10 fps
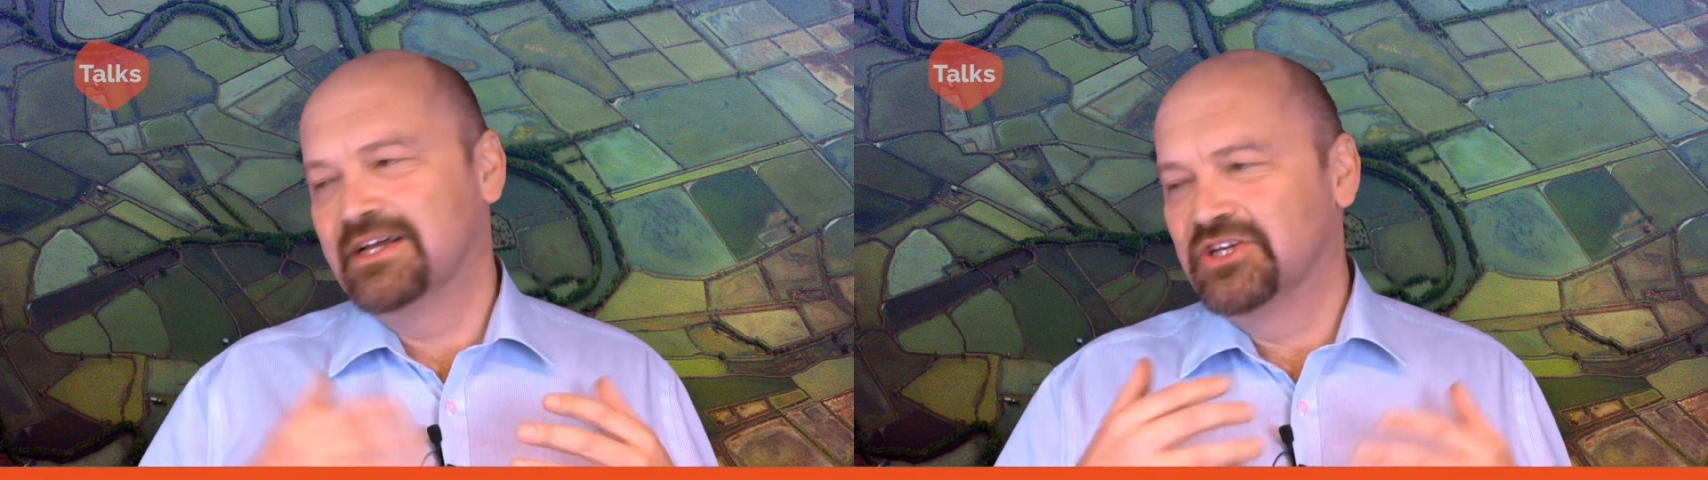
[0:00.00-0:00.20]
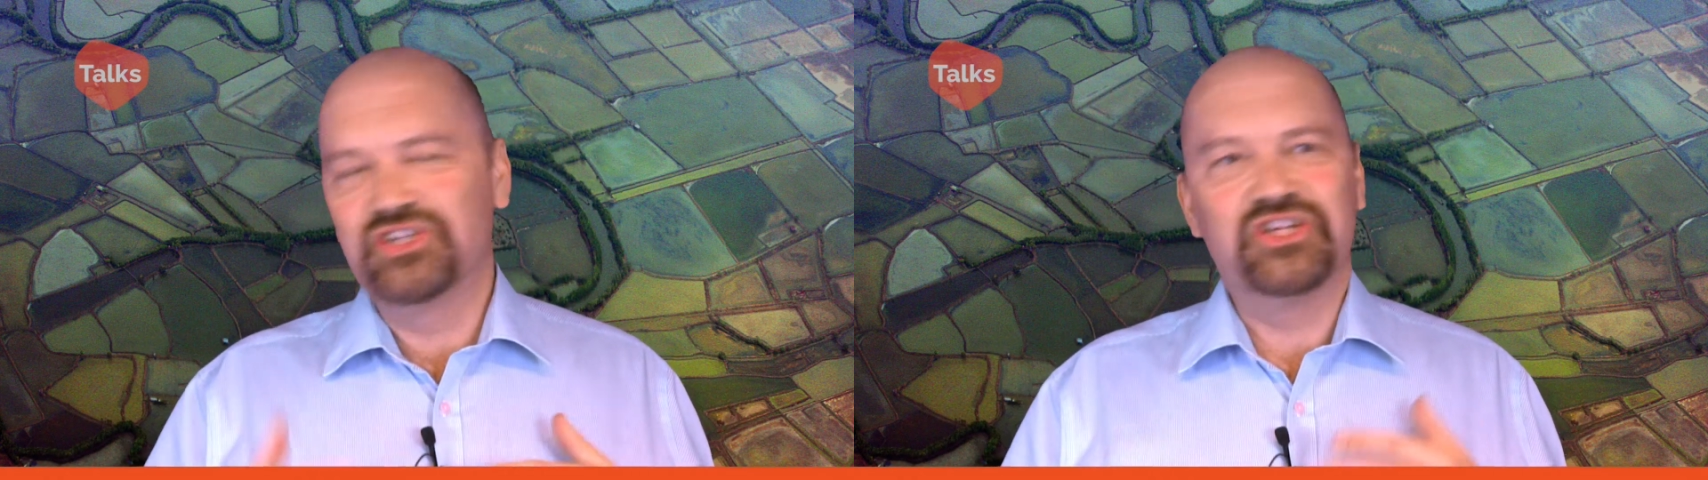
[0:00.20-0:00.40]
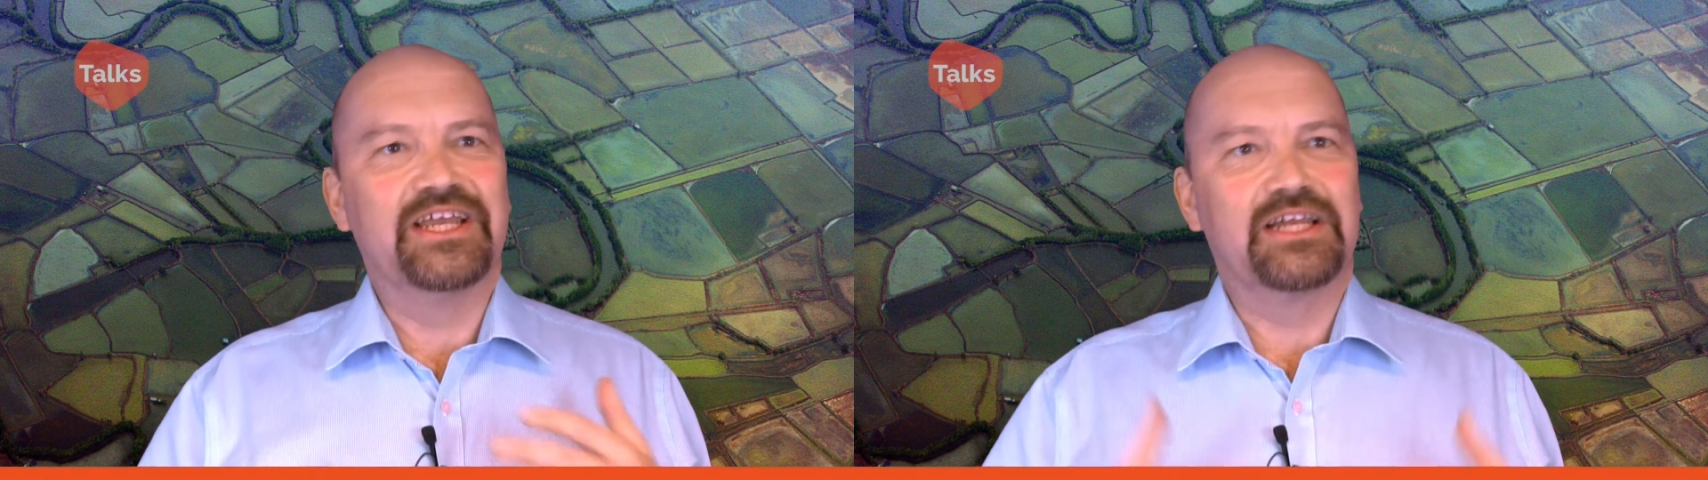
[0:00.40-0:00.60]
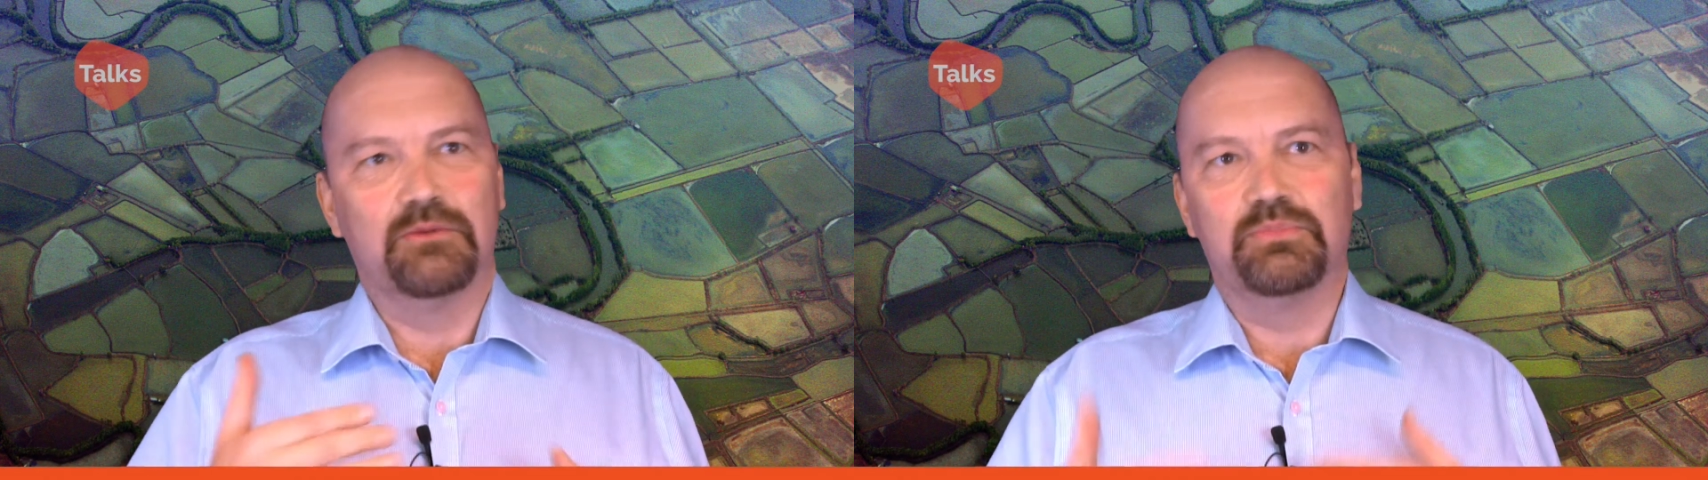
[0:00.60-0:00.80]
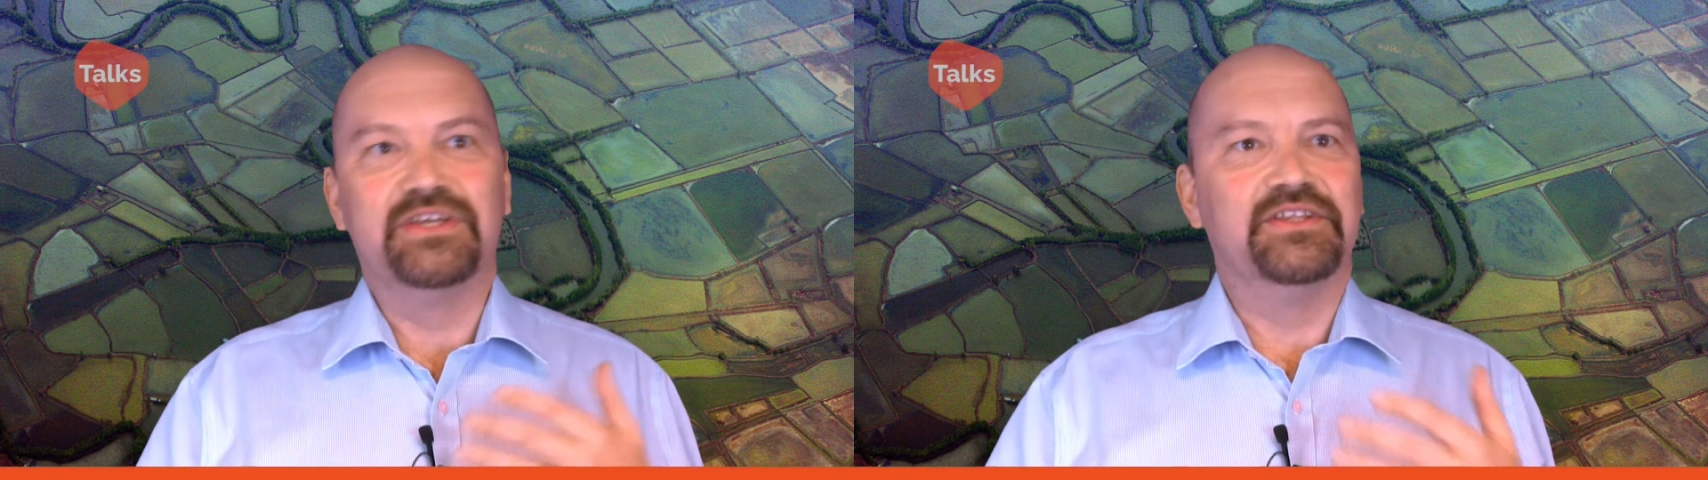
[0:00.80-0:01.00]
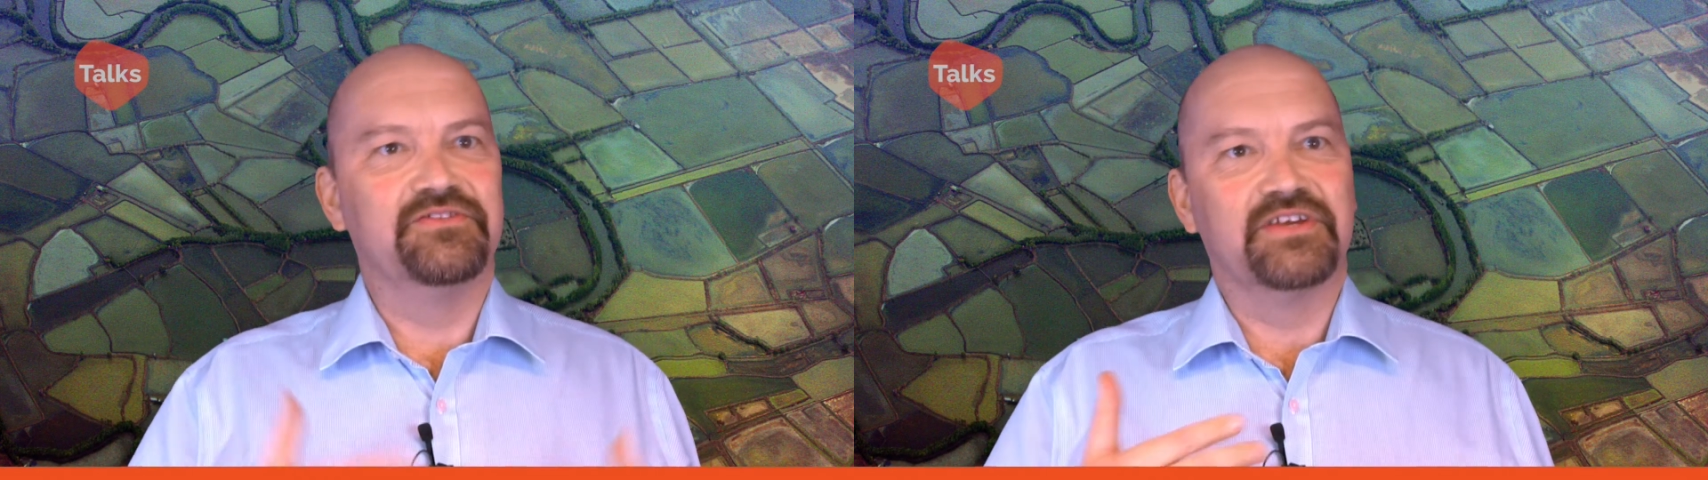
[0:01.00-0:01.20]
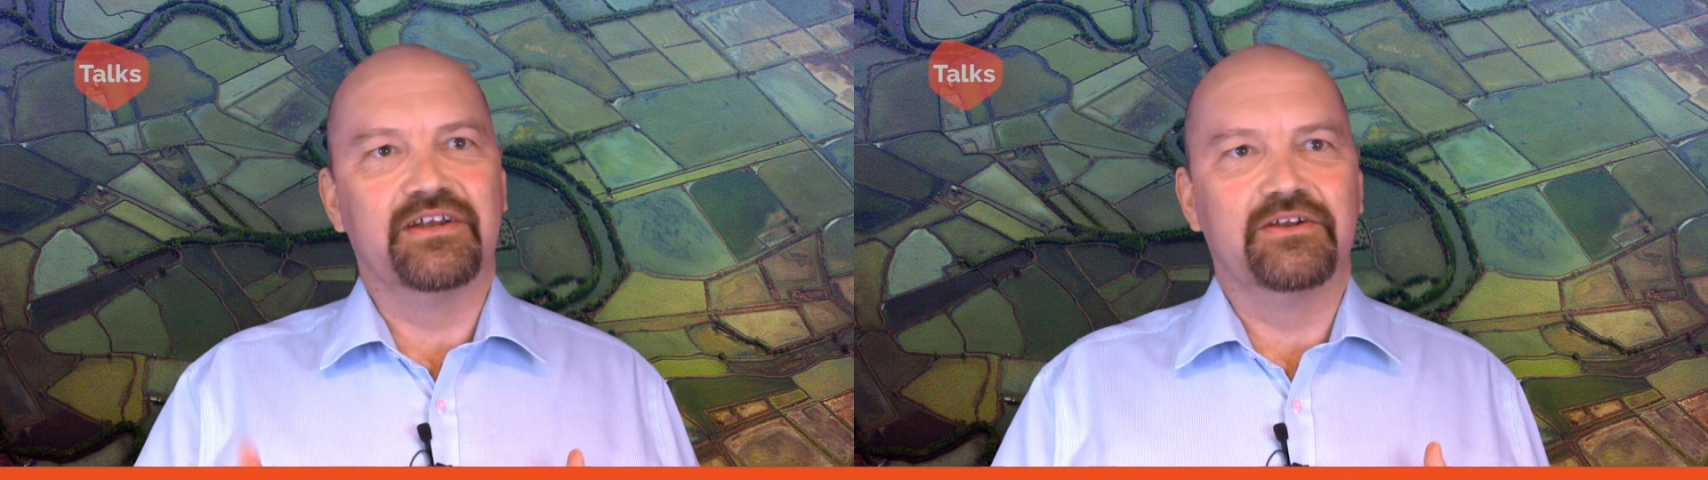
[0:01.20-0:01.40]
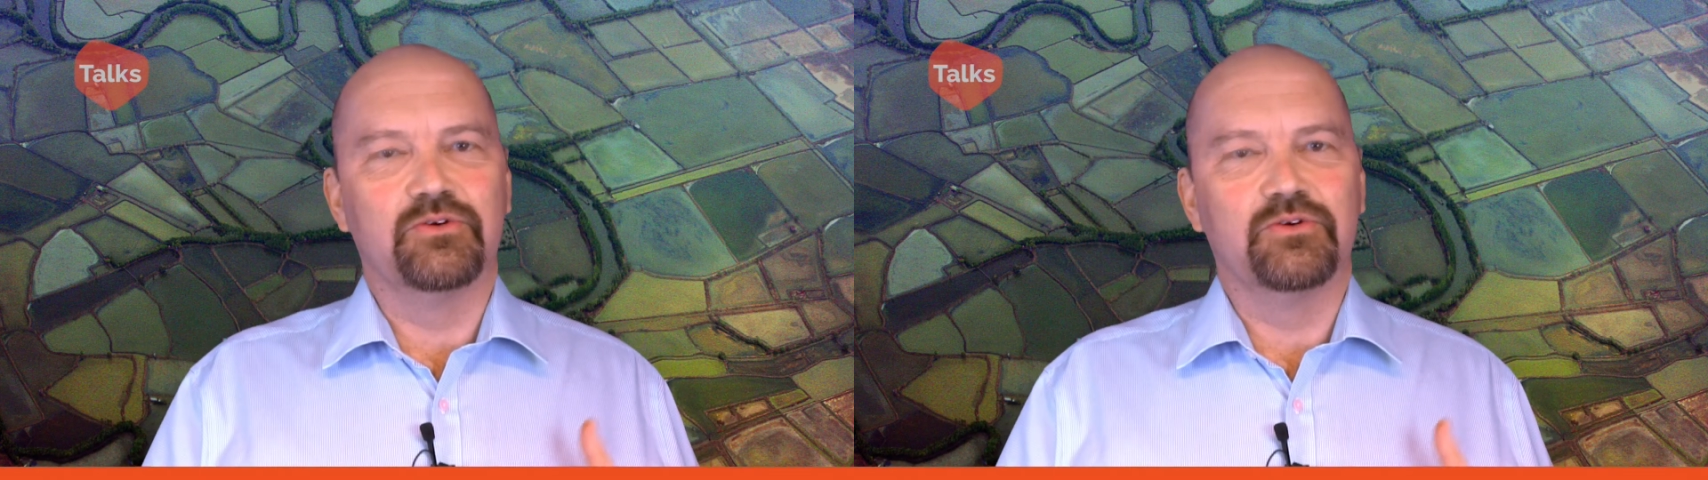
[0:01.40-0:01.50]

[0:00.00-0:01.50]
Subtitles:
shake-up in this area,